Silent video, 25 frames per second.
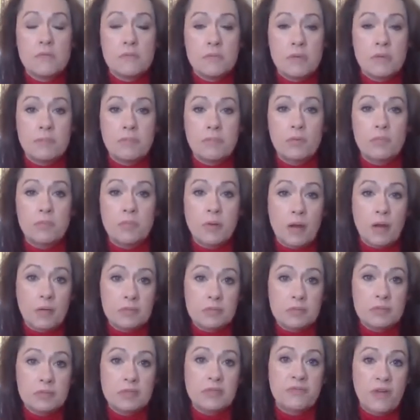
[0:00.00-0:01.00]
people
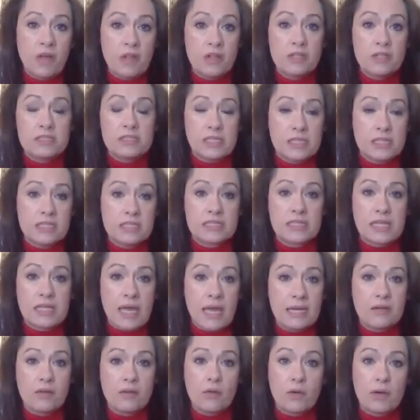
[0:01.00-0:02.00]
probably fall into this
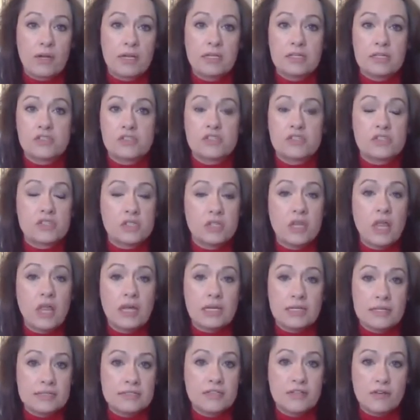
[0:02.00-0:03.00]
category. It's just a
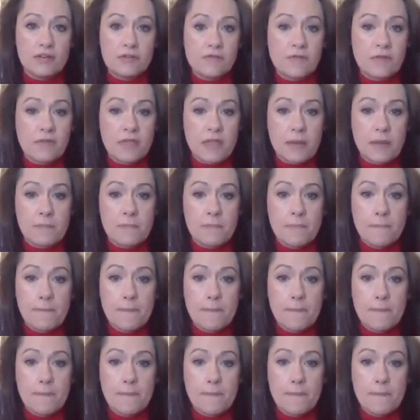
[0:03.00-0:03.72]
lot easier for them.